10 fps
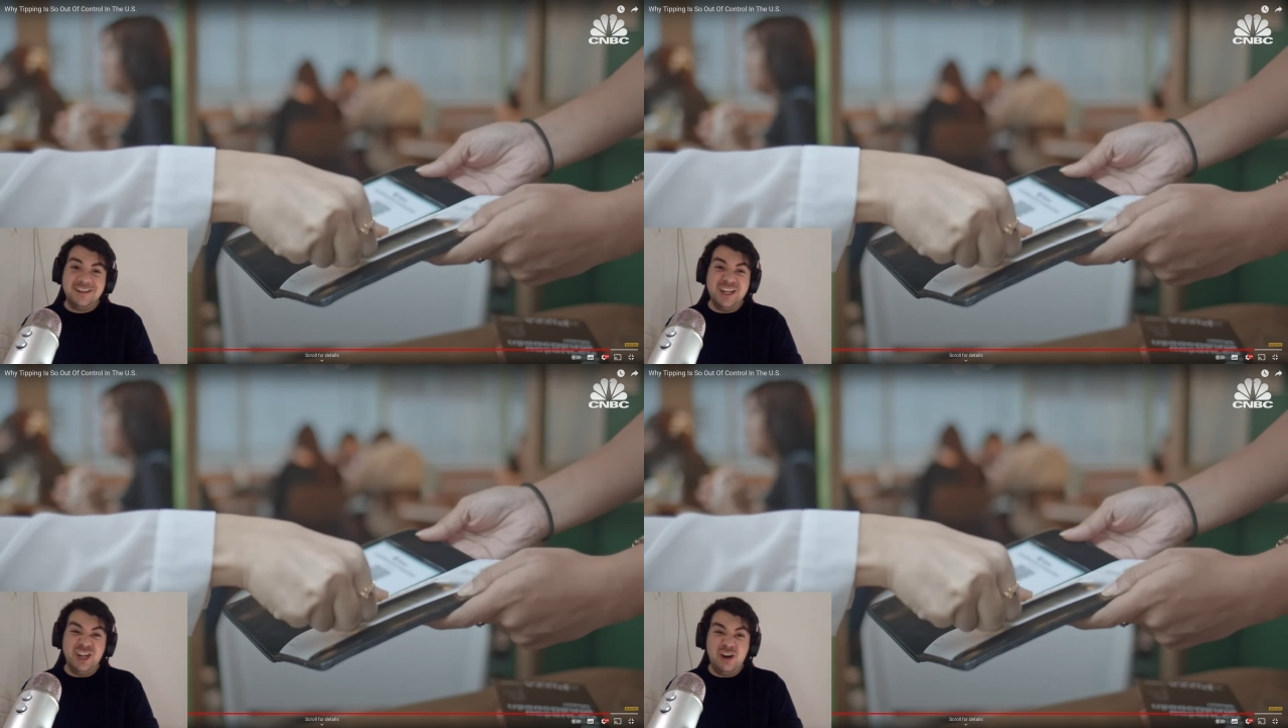
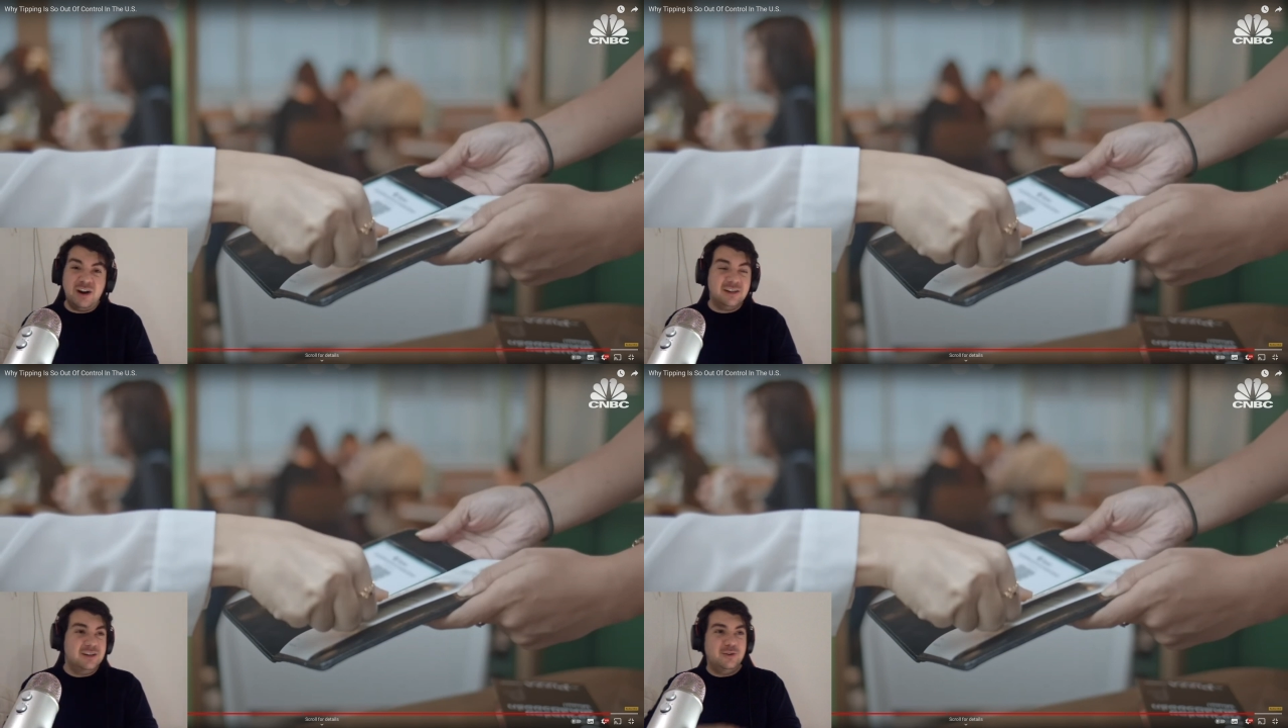he
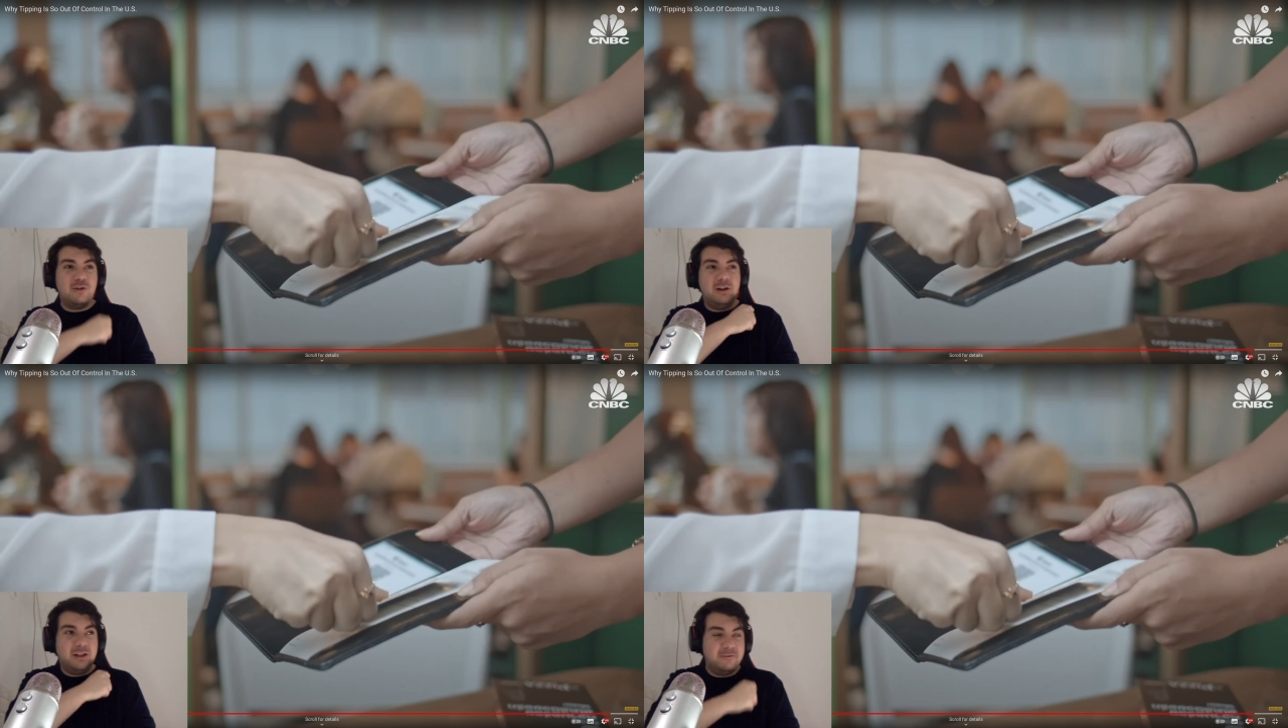knocked the
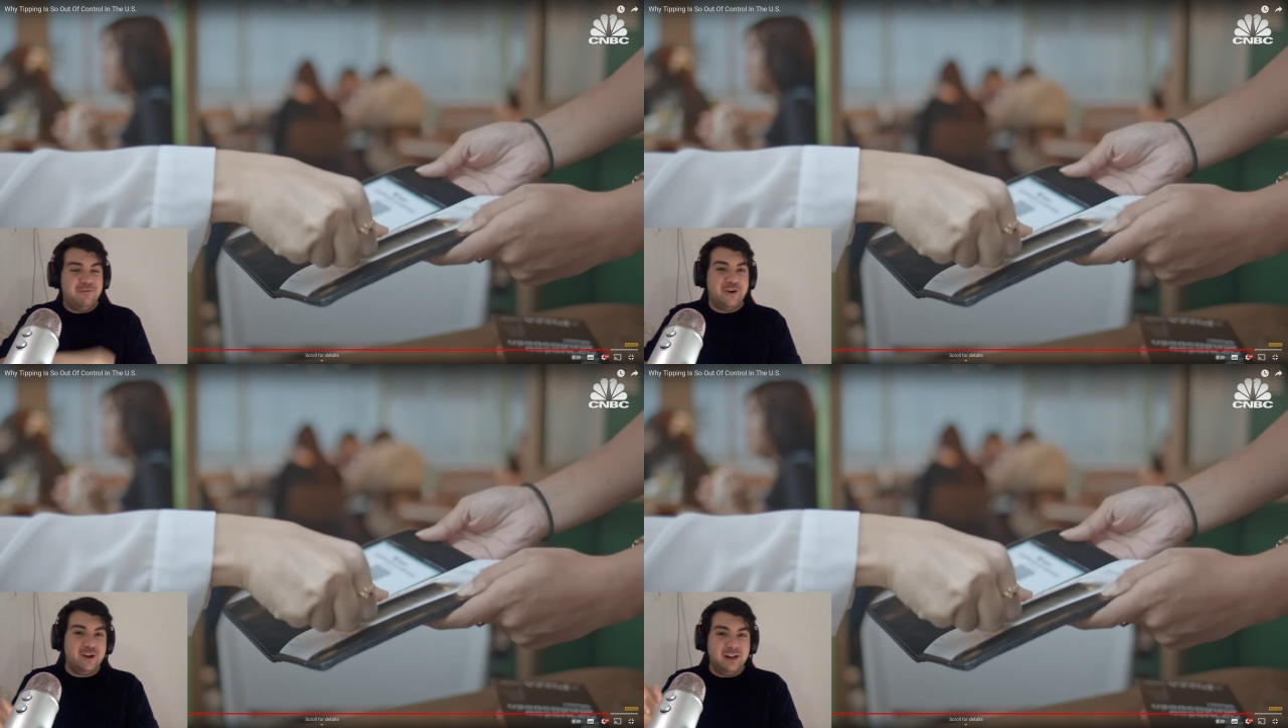door like
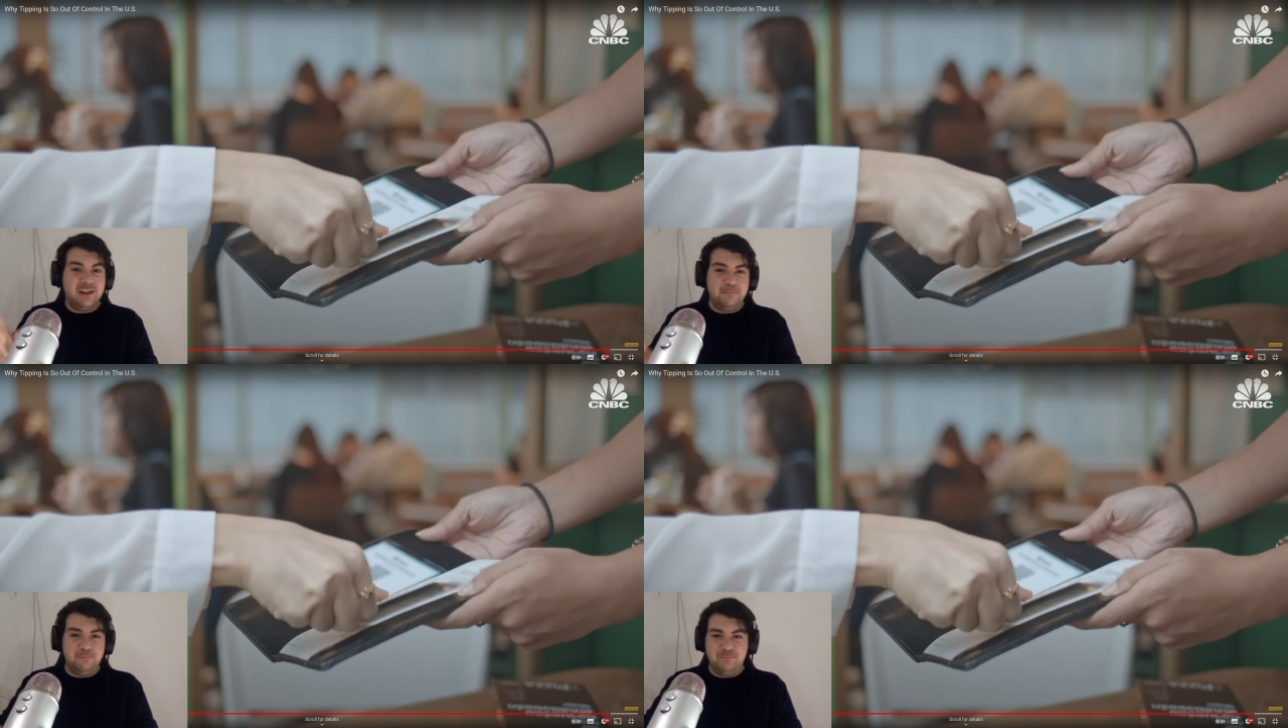very
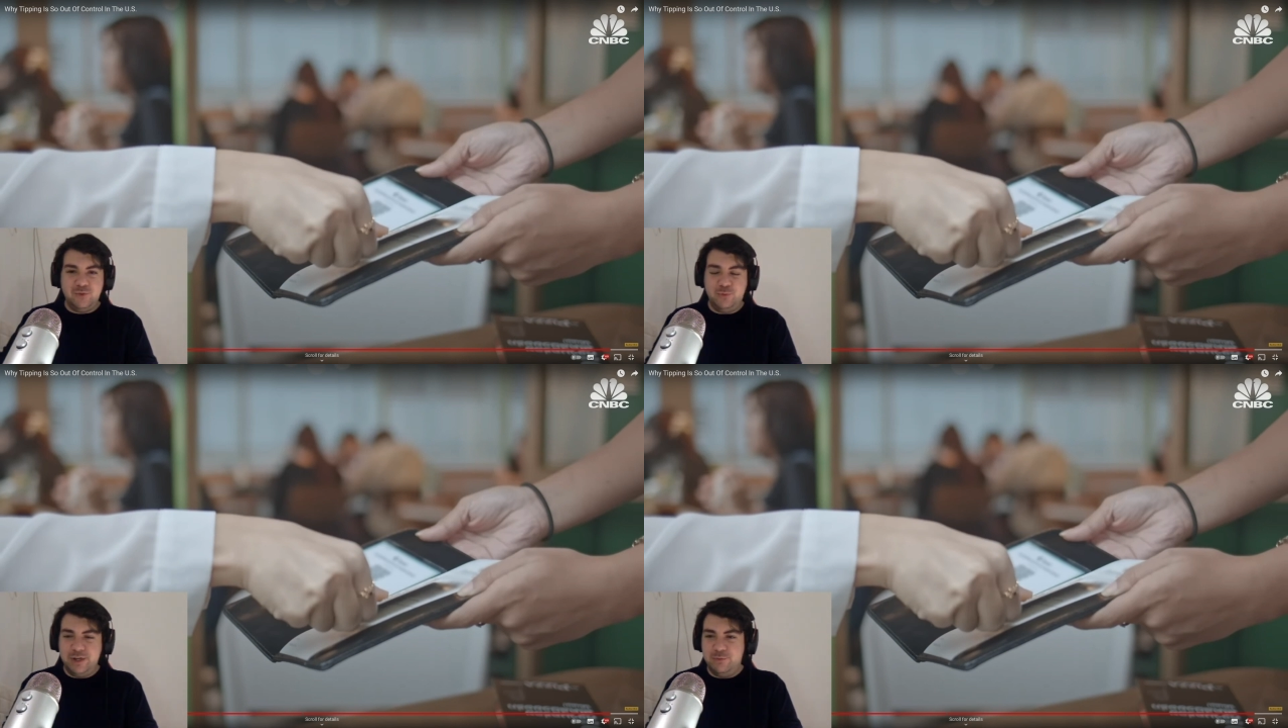like
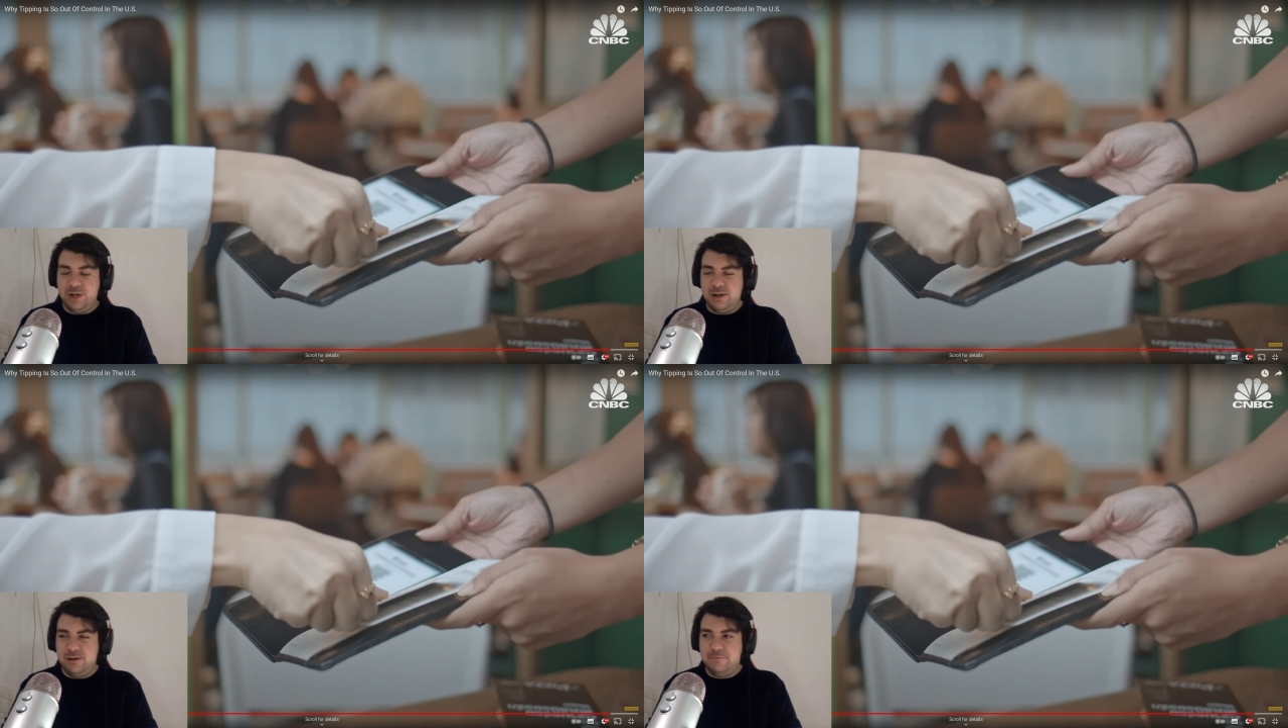with a
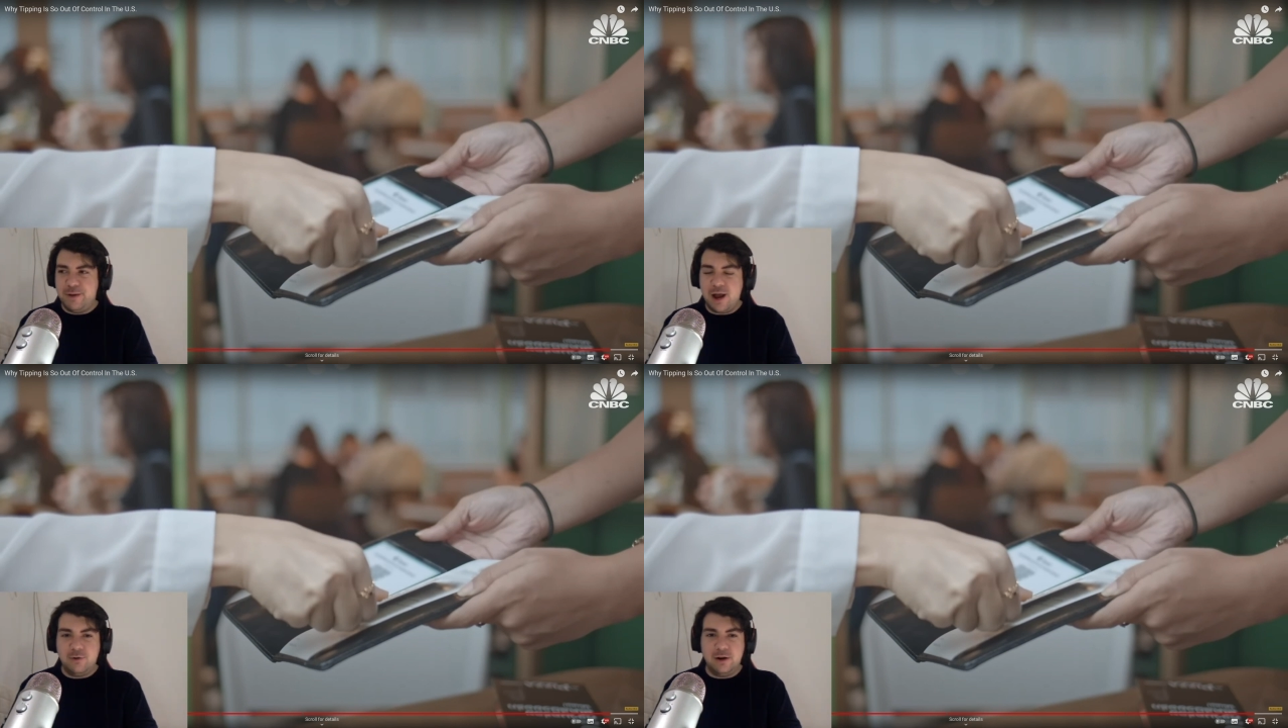lot of
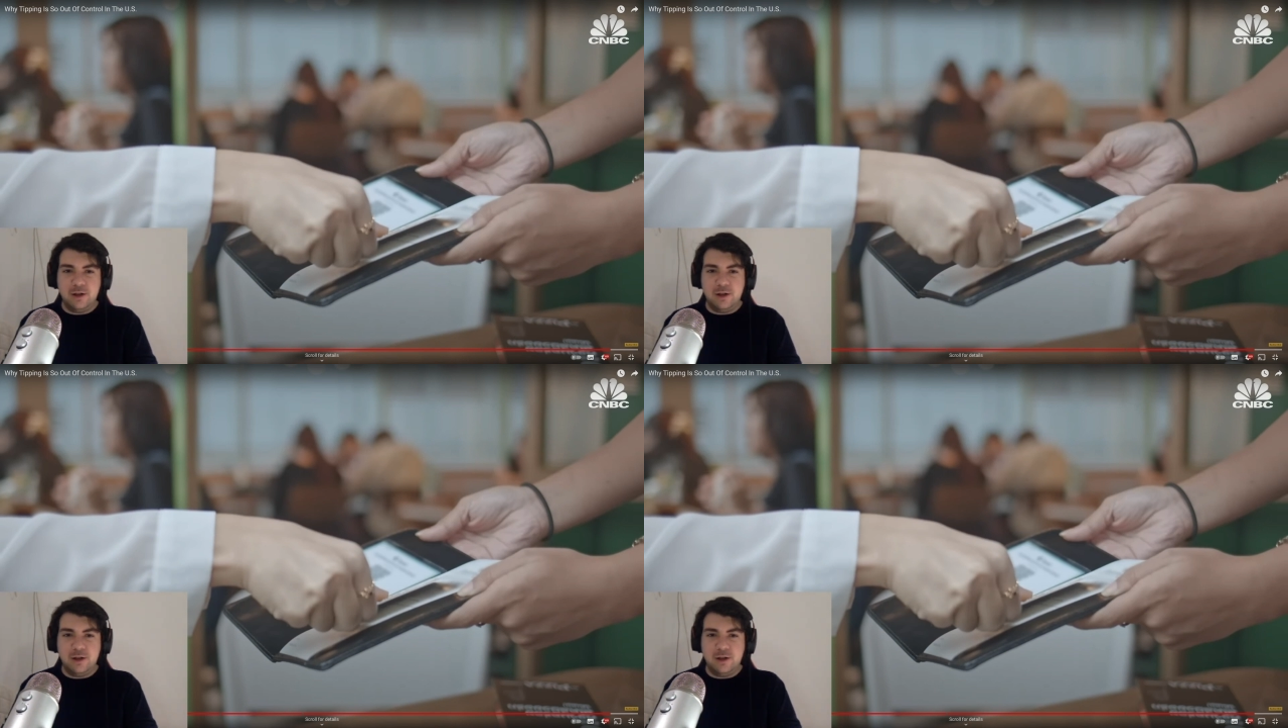power.